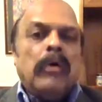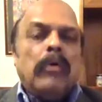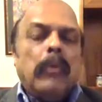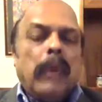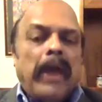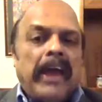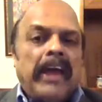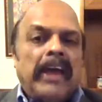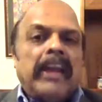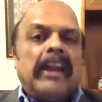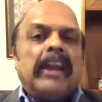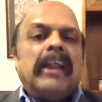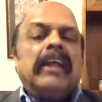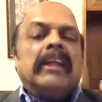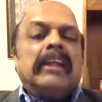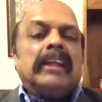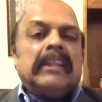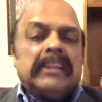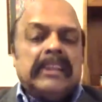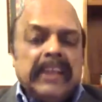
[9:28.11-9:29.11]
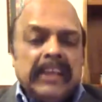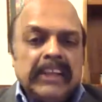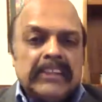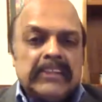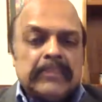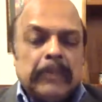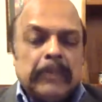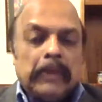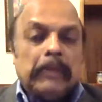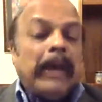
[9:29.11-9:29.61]
where
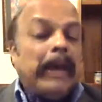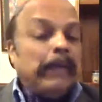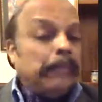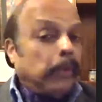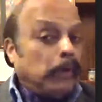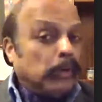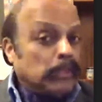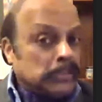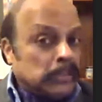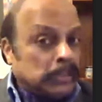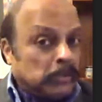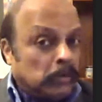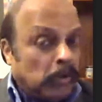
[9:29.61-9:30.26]
these people, and because